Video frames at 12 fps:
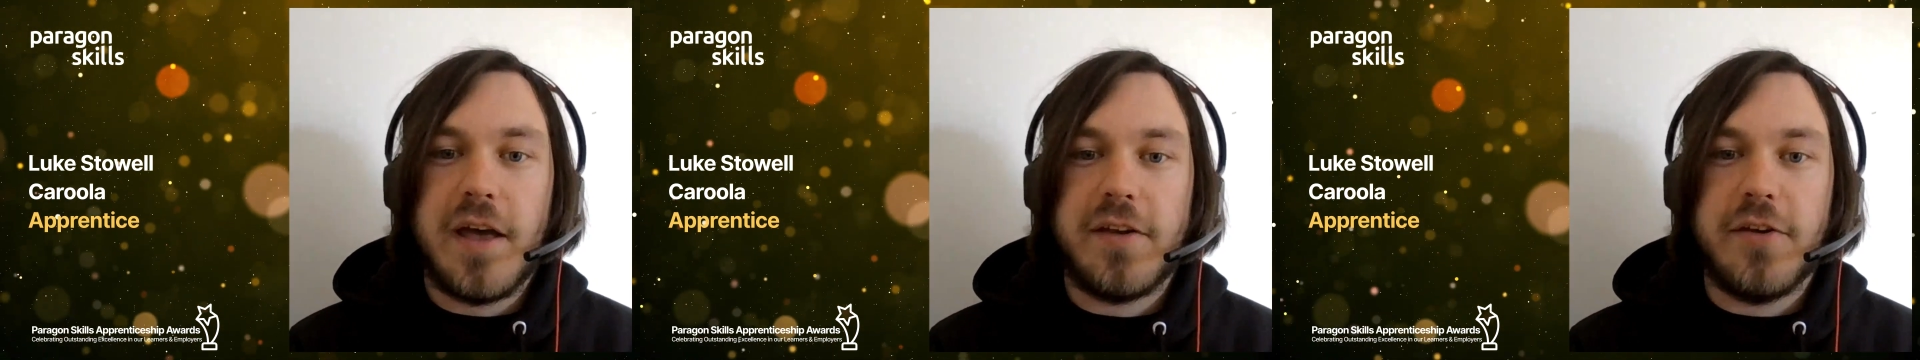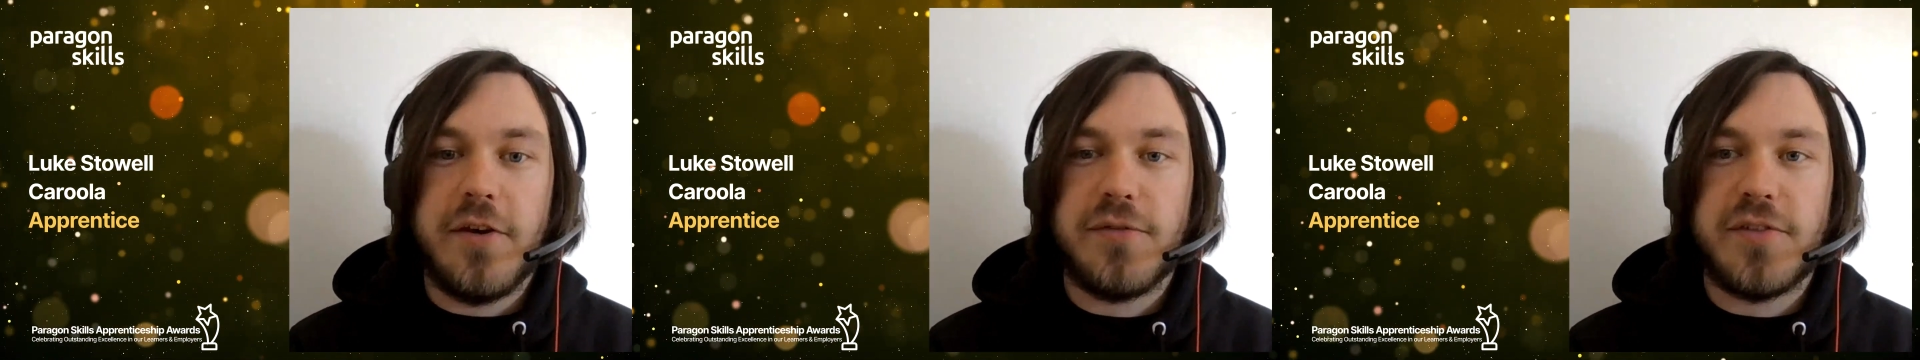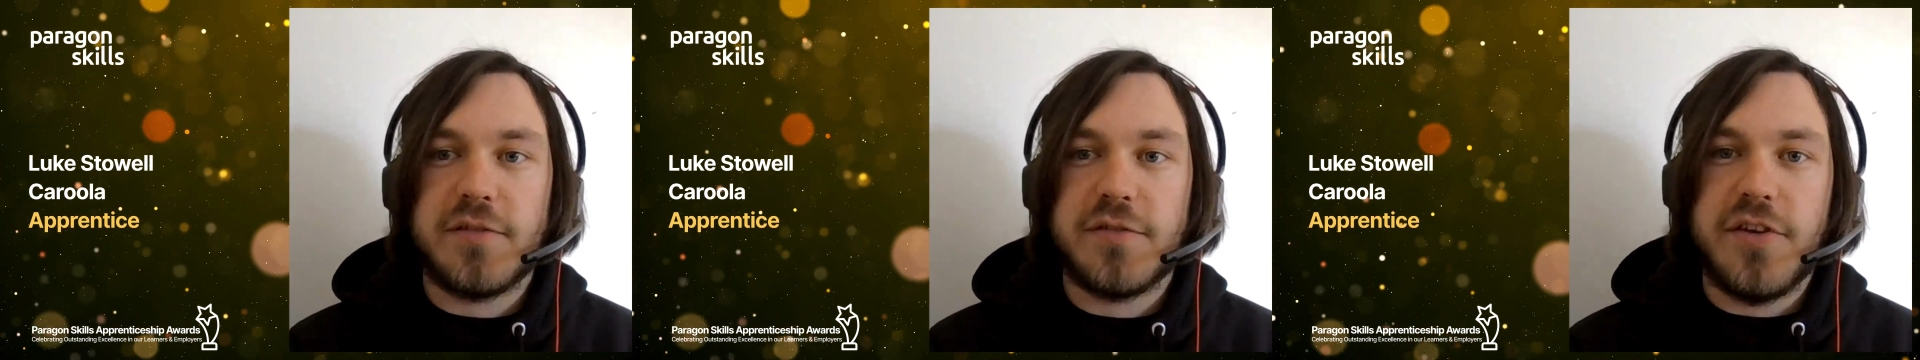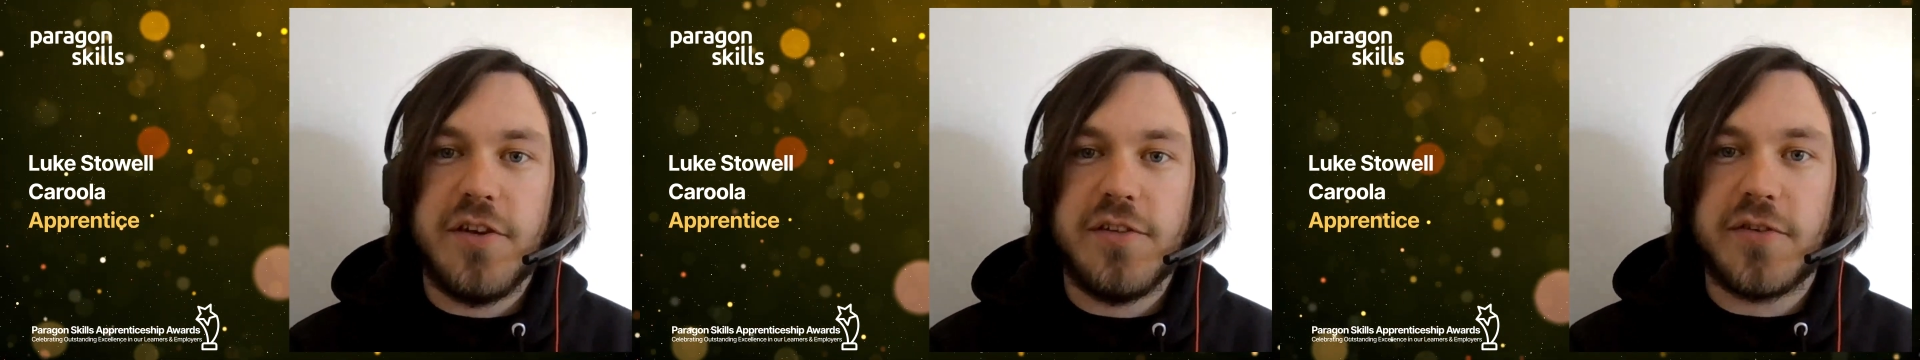I do
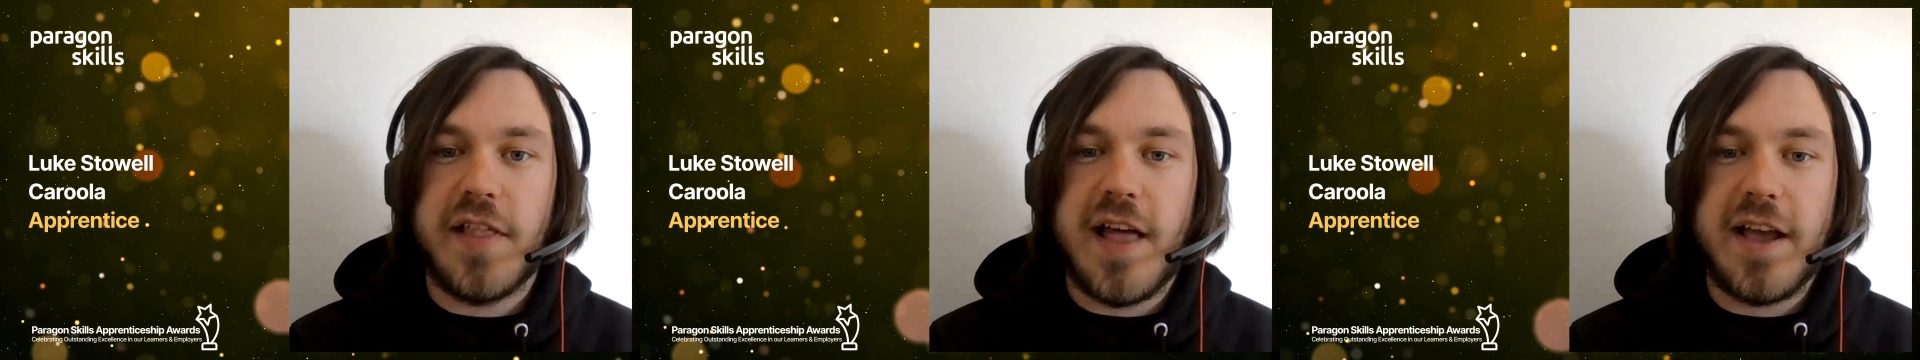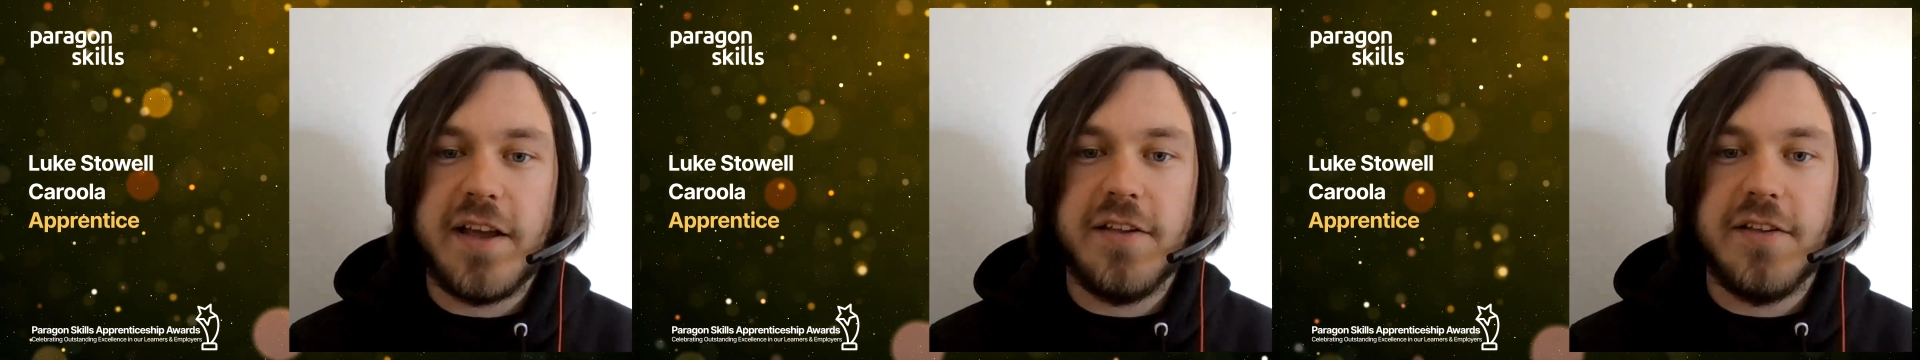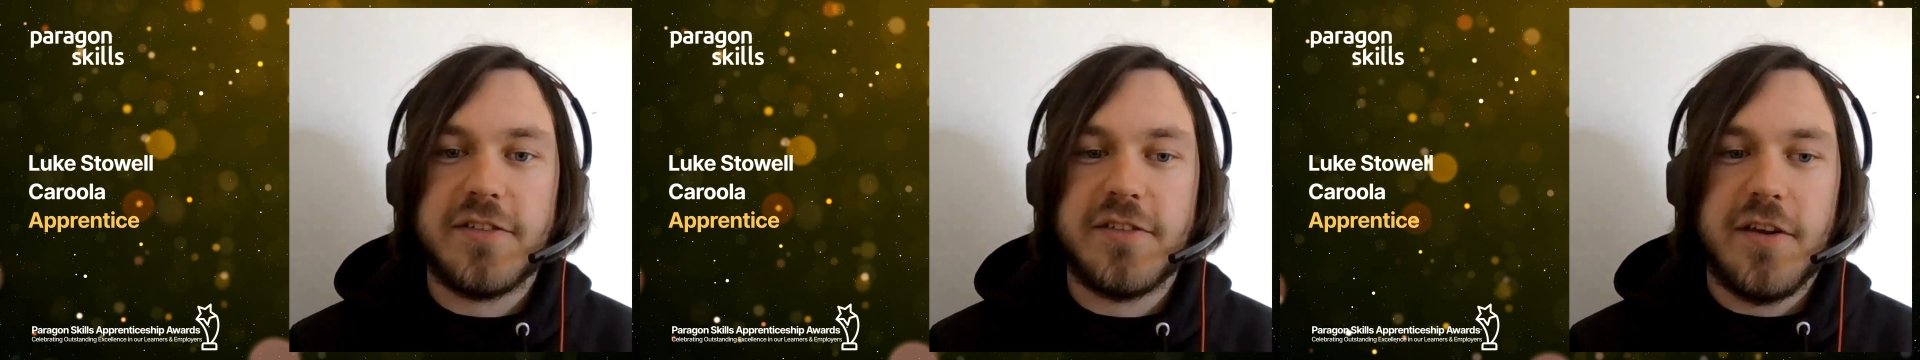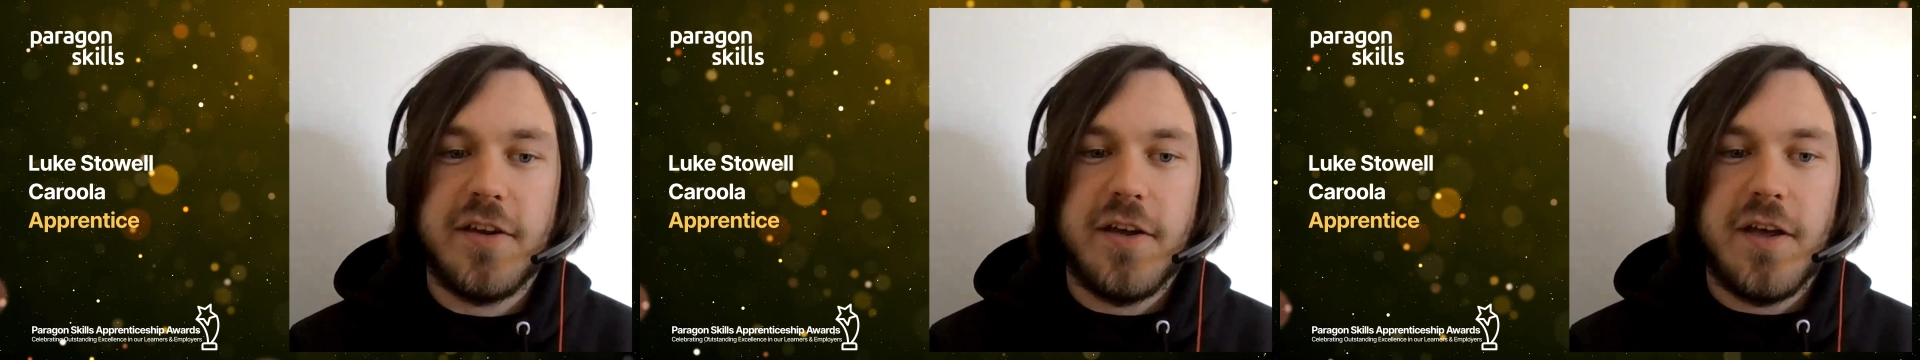tax returns for
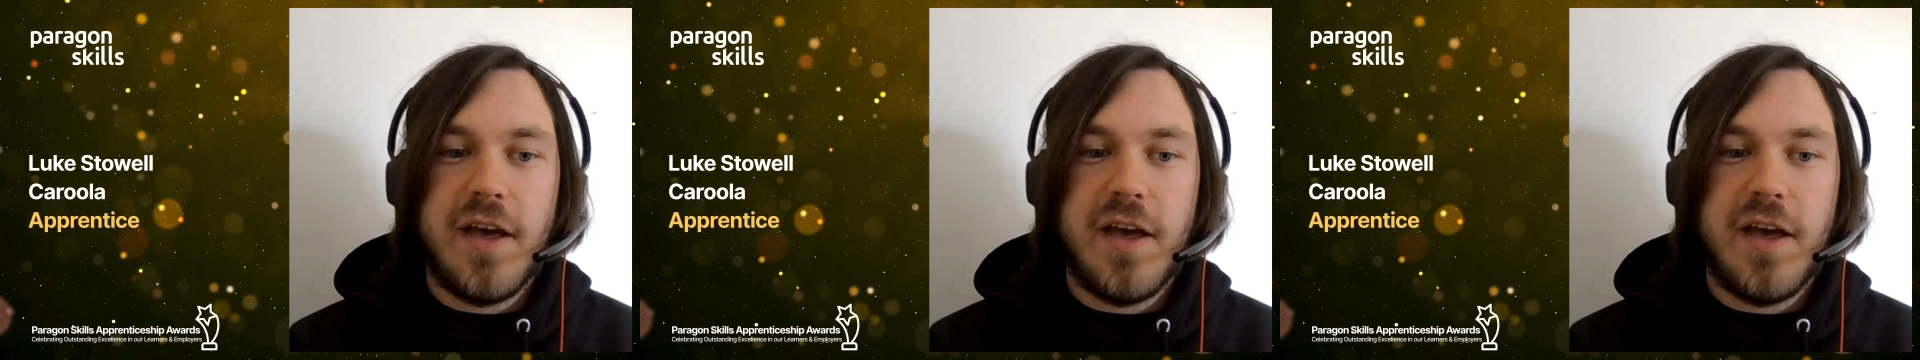clients.